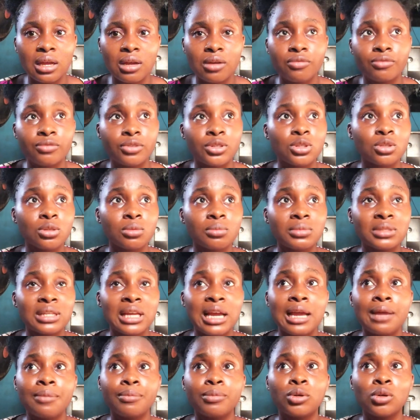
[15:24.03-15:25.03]
for some
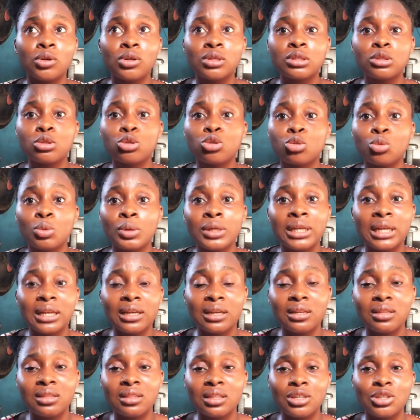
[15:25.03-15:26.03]
time, not doing
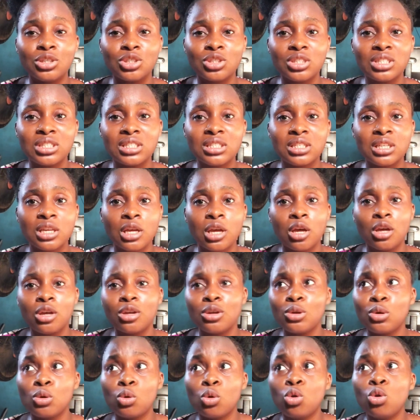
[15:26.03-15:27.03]
anything, just
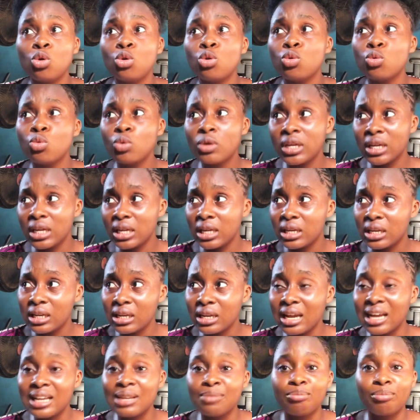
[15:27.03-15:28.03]
looking
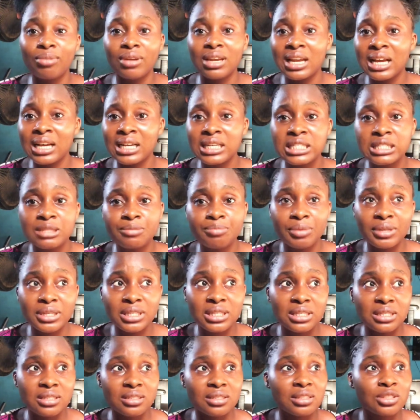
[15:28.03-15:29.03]
at blank
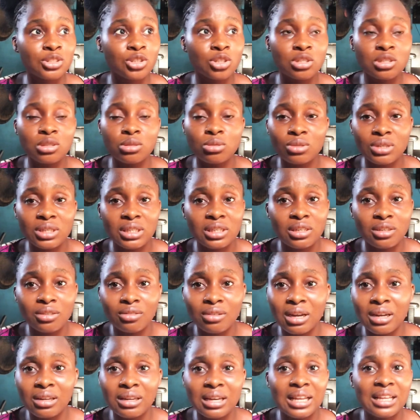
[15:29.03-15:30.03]
spaces, just looking
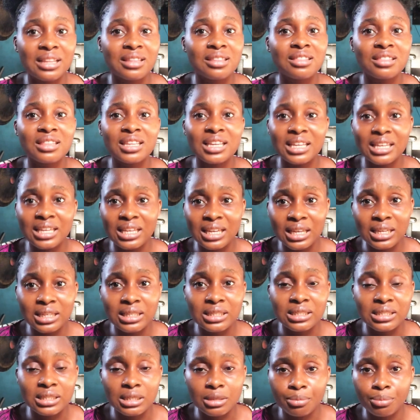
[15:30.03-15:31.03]
around and thinking
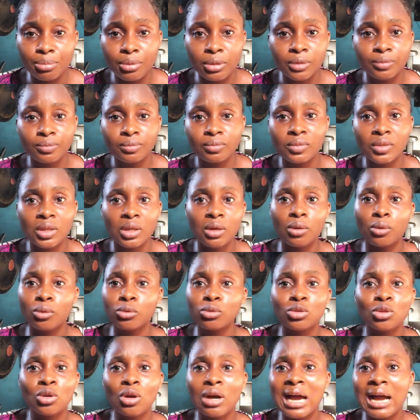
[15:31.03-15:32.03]
deep,
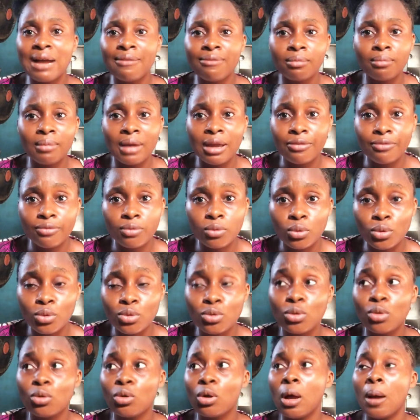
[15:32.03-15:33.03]
not having my phone.
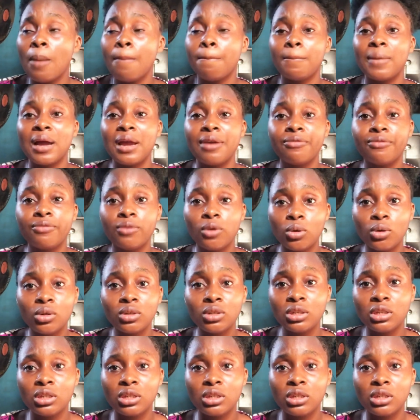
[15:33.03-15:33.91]
So my phone,